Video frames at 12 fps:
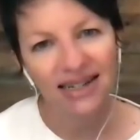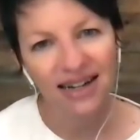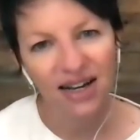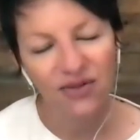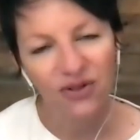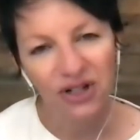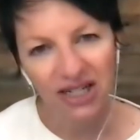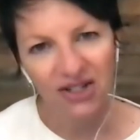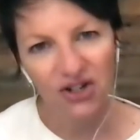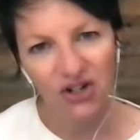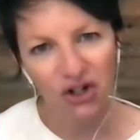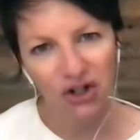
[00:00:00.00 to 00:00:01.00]
conflict as
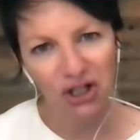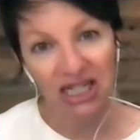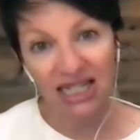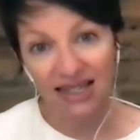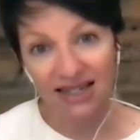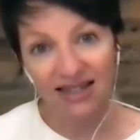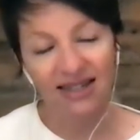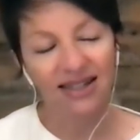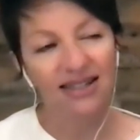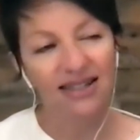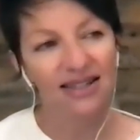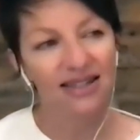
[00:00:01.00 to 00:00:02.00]
a journalist
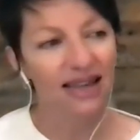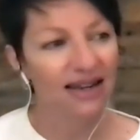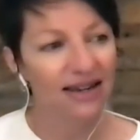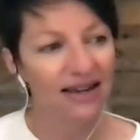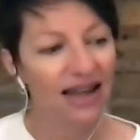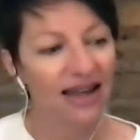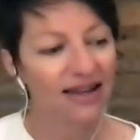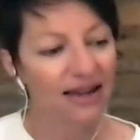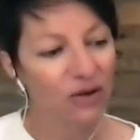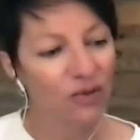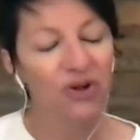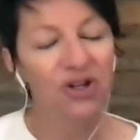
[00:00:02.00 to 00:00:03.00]
and and and
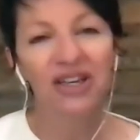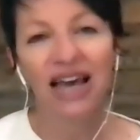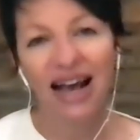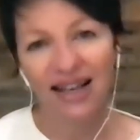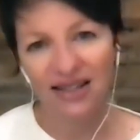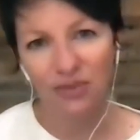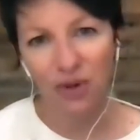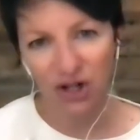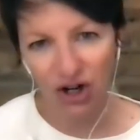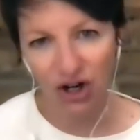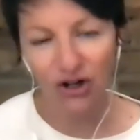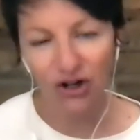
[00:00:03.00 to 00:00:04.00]
and really ask much
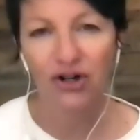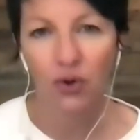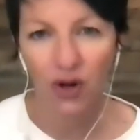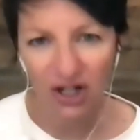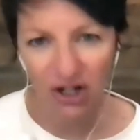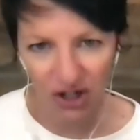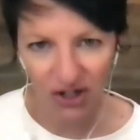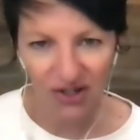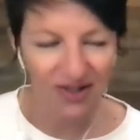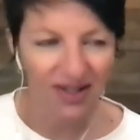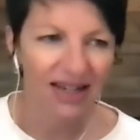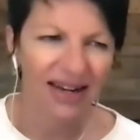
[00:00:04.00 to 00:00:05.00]
harder
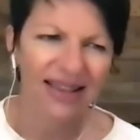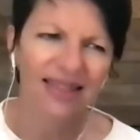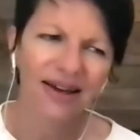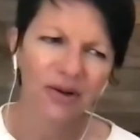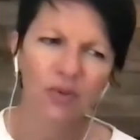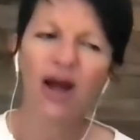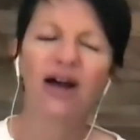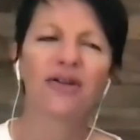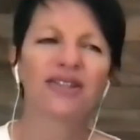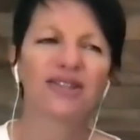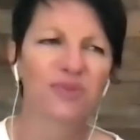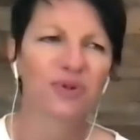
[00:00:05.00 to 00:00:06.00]
questions. And I thought, wow,
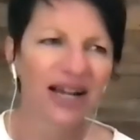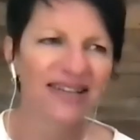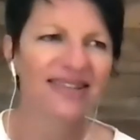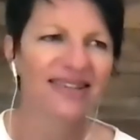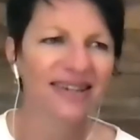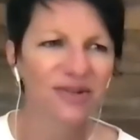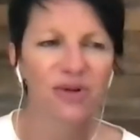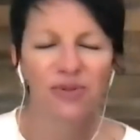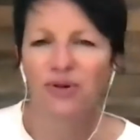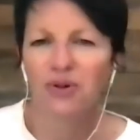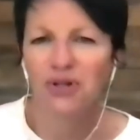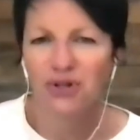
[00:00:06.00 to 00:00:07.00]
that's surprising because people
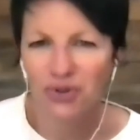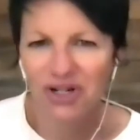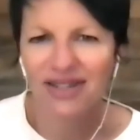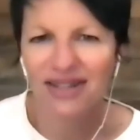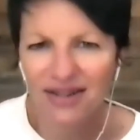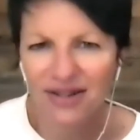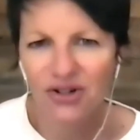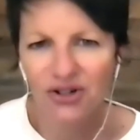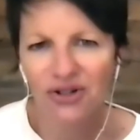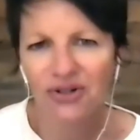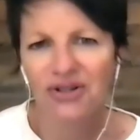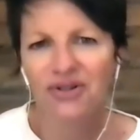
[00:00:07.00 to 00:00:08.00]
are always criticizing
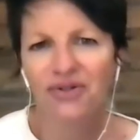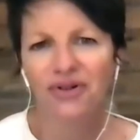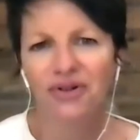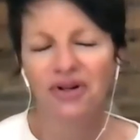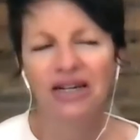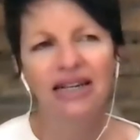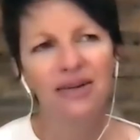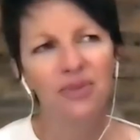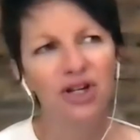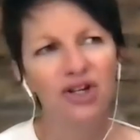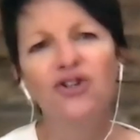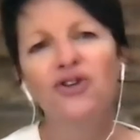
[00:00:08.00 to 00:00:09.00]
journalists for
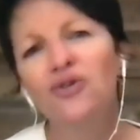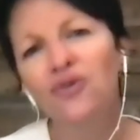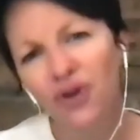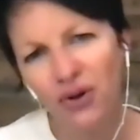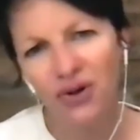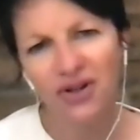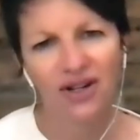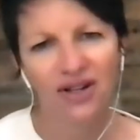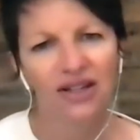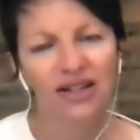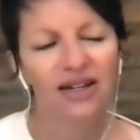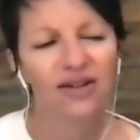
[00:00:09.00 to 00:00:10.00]
being too focused on
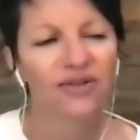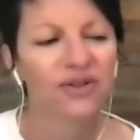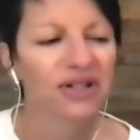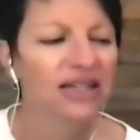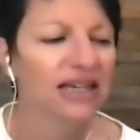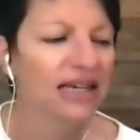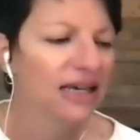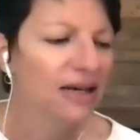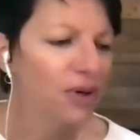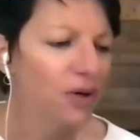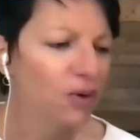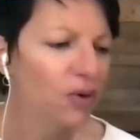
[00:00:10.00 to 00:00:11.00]
the conflict.
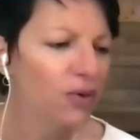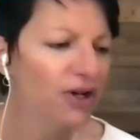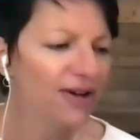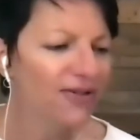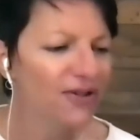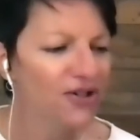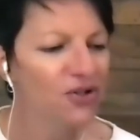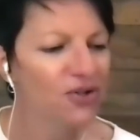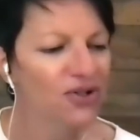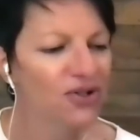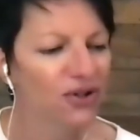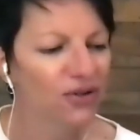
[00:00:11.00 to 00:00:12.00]
But what we often do
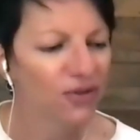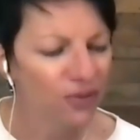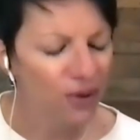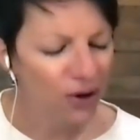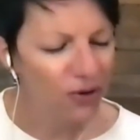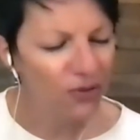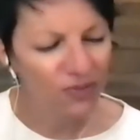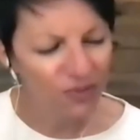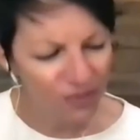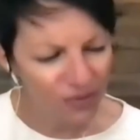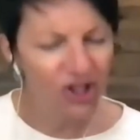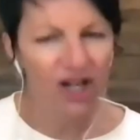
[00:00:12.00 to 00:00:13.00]
is sort of throw
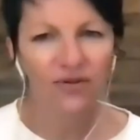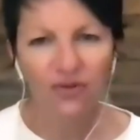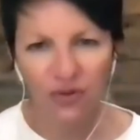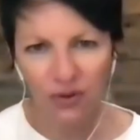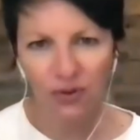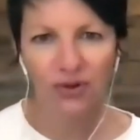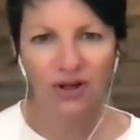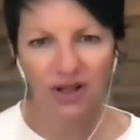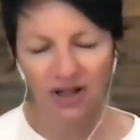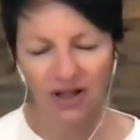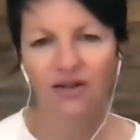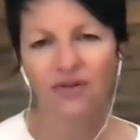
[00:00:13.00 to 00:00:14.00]
jet fuel on the
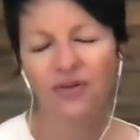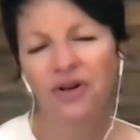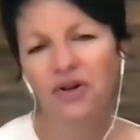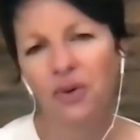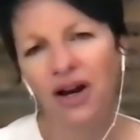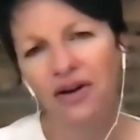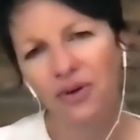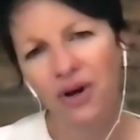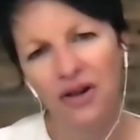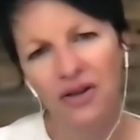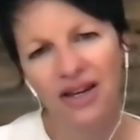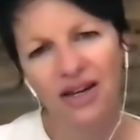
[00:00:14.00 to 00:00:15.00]
conflict
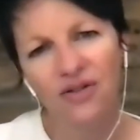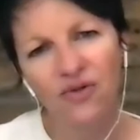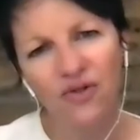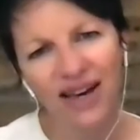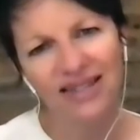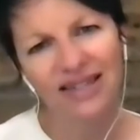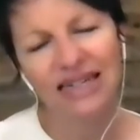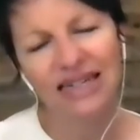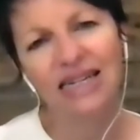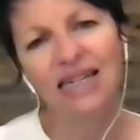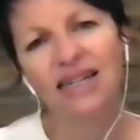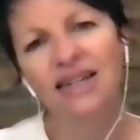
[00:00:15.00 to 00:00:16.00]
rather than
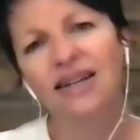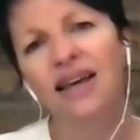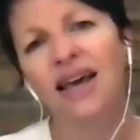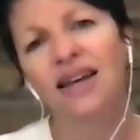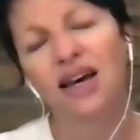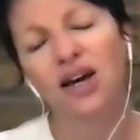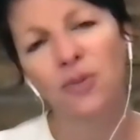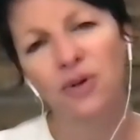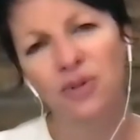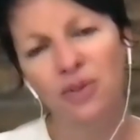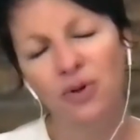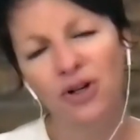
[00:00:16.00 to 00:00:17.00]
investigating and, and helping
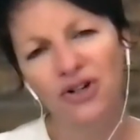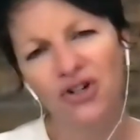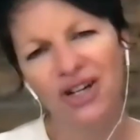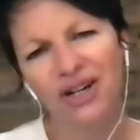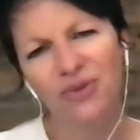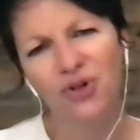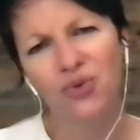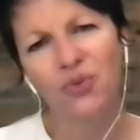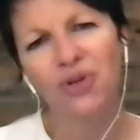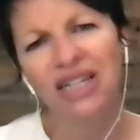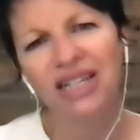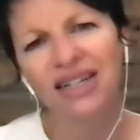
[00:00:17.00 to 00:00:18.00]
people understand what's
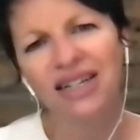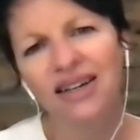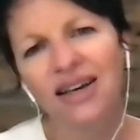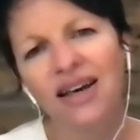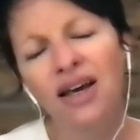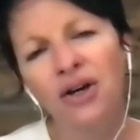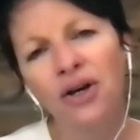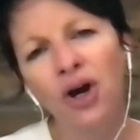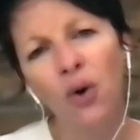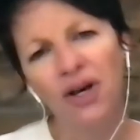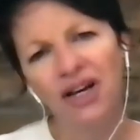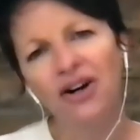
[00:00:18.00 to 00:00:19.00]
really
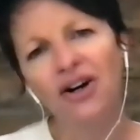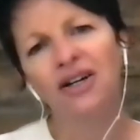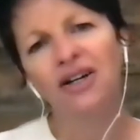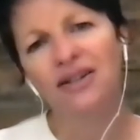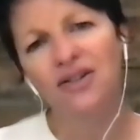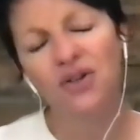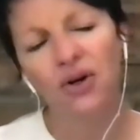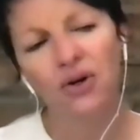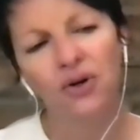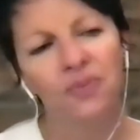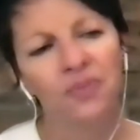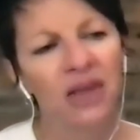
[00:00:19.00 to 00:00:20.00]
going on. So,